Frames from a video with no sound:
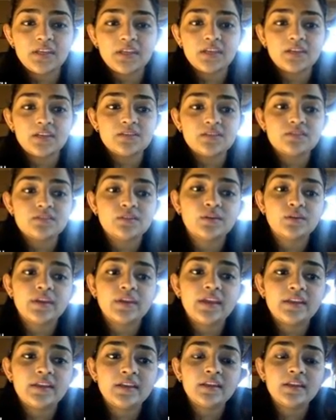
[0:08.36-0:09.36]
is
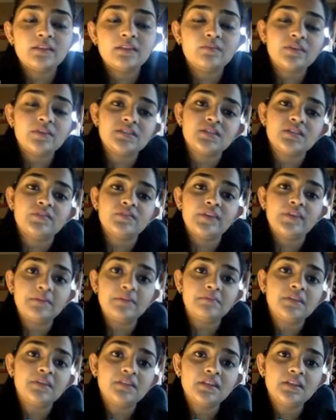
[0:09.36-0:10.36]
located in west of
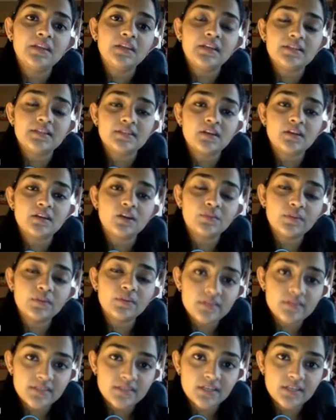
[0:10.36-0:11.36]
Edmonton. It is an urban
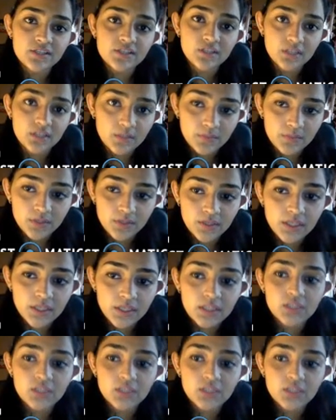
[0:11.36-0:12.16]
residential community.